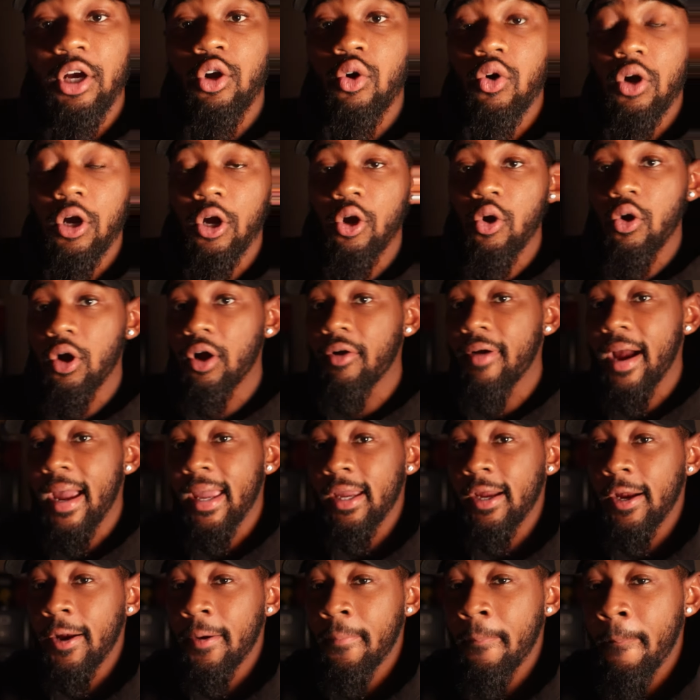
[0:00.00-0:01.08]
record going
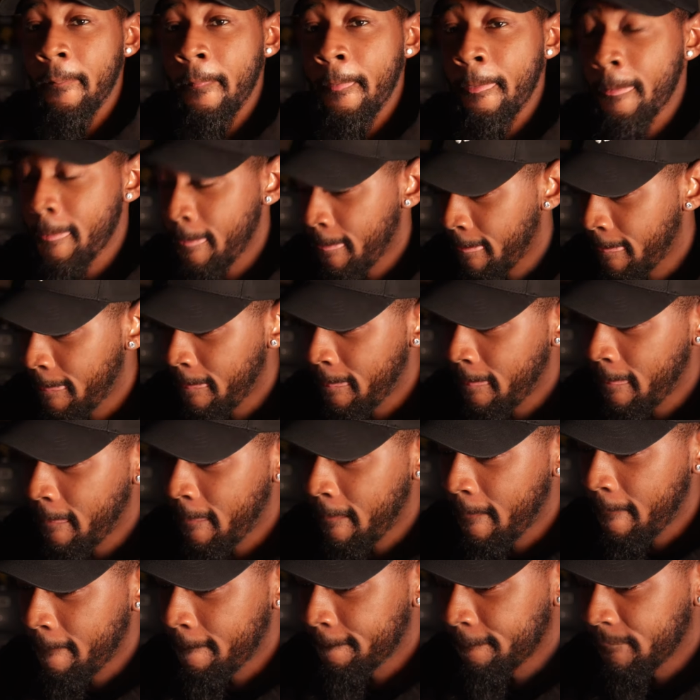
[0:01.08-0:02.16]
right here.
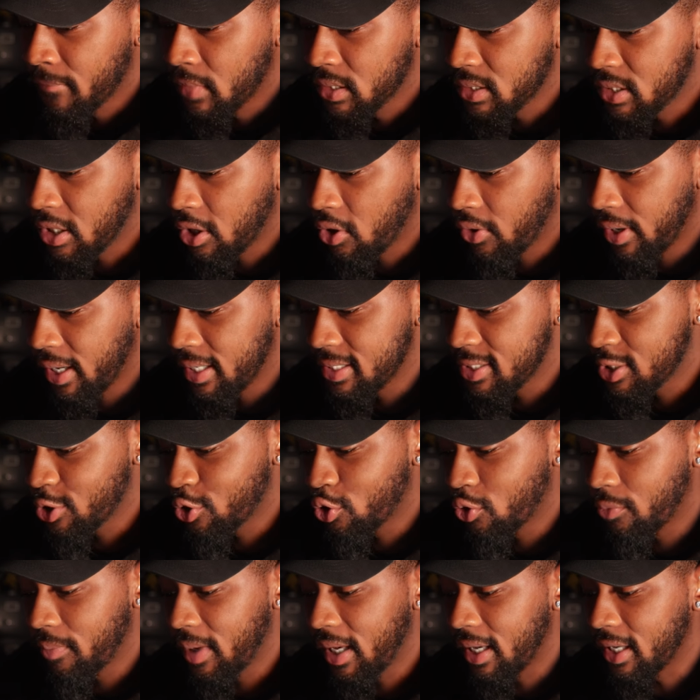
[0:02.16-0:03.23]
Let's go ahead and
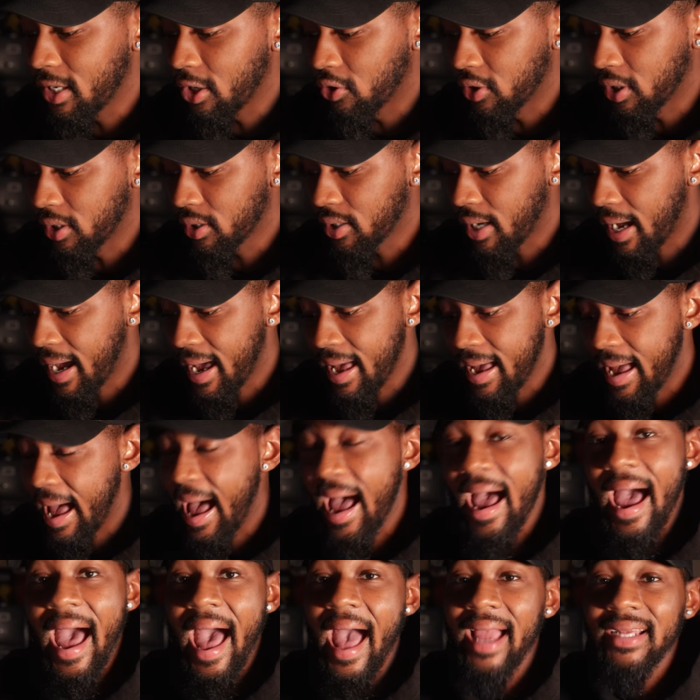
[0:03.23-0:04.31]
zoom in on it.
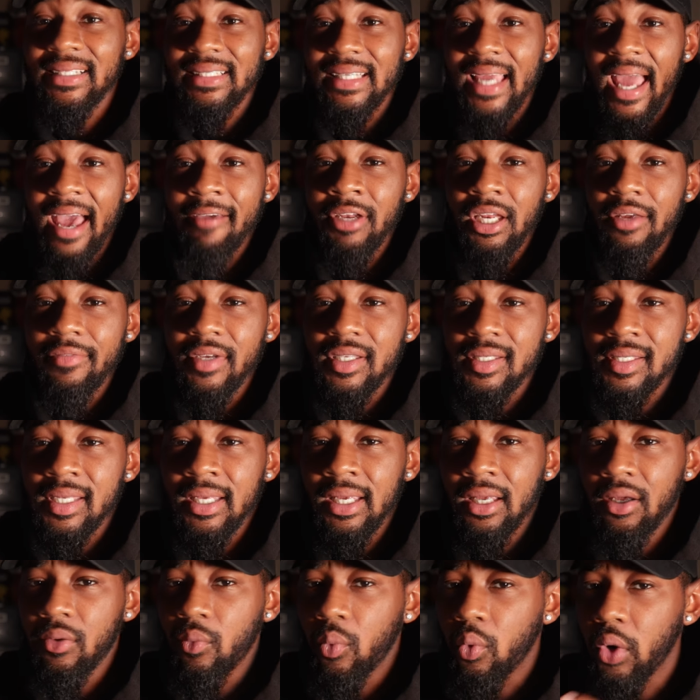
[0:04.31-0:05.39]
I actually haven't even
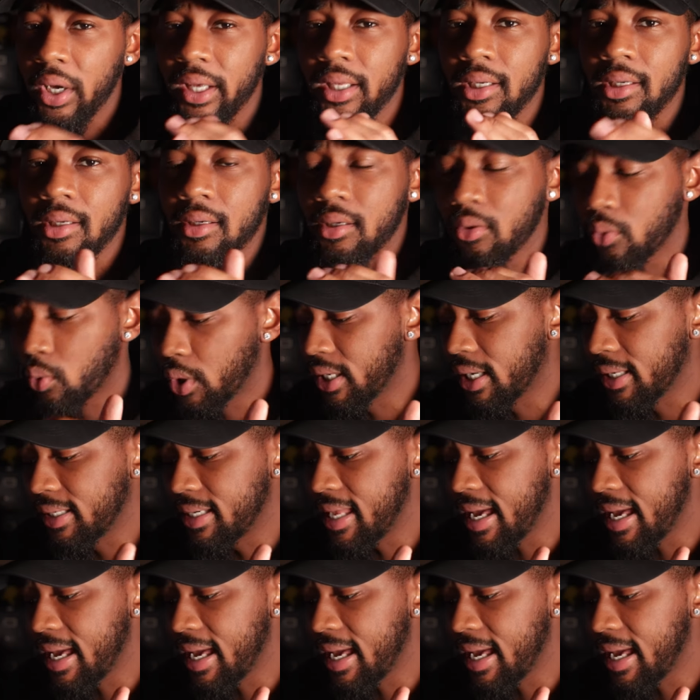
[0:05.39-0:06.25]
seen what a